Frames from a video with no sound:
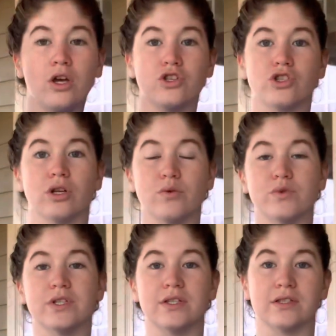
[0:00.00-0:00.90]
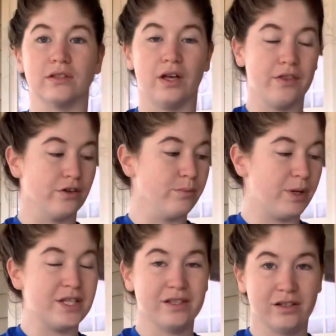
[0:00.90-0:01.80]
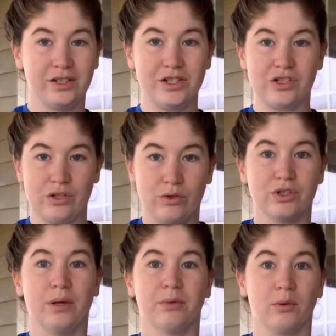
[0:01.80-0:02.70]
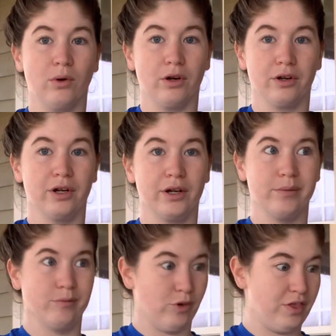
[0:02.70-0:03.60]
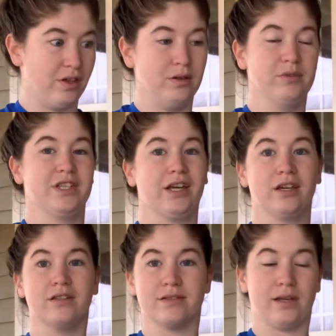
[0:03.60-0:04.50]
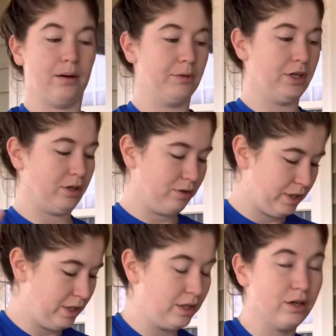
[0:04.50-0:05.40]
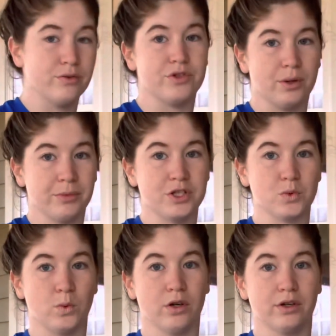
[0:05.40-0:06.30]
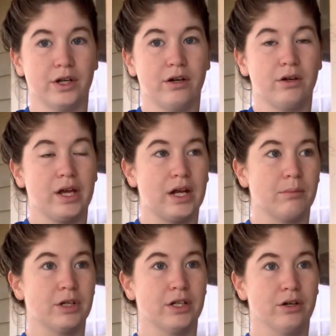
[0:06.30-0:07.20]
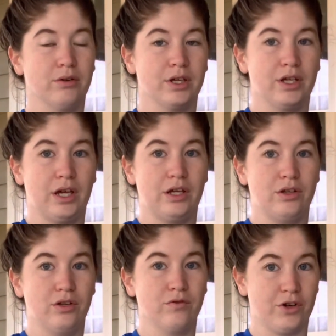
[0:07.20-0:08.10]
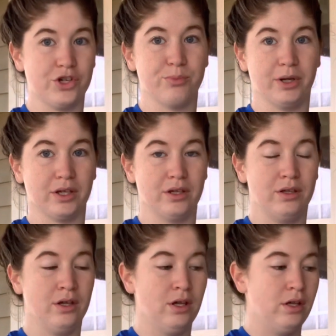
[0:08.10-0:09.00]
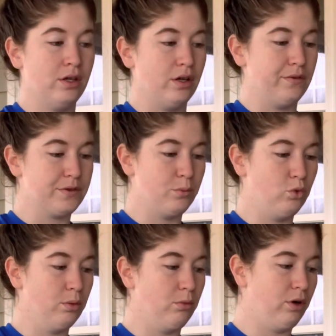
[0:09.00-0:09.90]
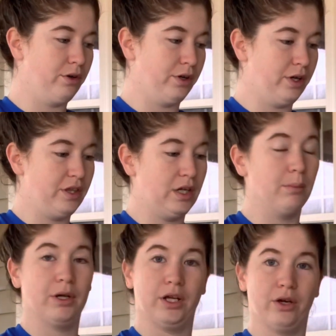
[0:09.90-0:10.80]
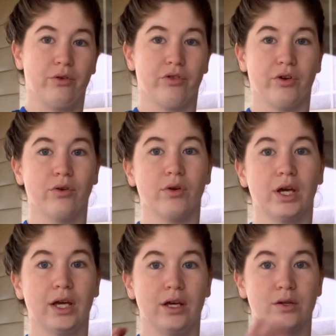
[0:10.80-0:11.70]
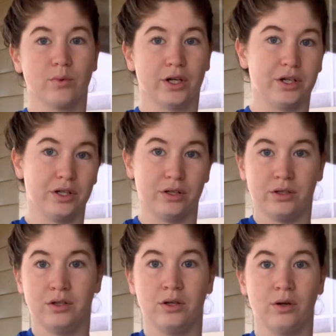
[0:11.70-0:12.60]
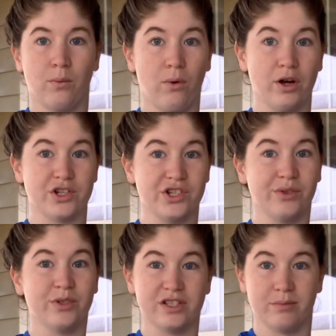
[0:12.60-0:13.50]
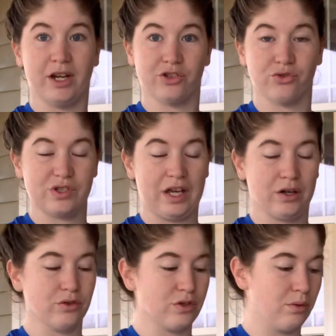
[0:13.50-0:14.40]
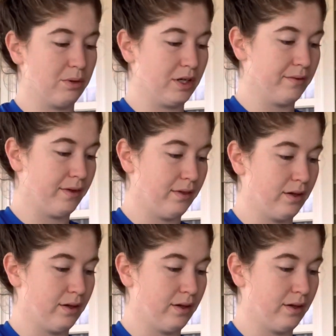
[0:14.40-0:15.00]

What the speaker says: So since leather basically soaks up the water within seconds, I'm going to go ahead and go dump this water out, and I'm going to go get a fresh bucket of some warm water, and then I'm going to go through and we're going to wash it with some actual saddle soap and everything.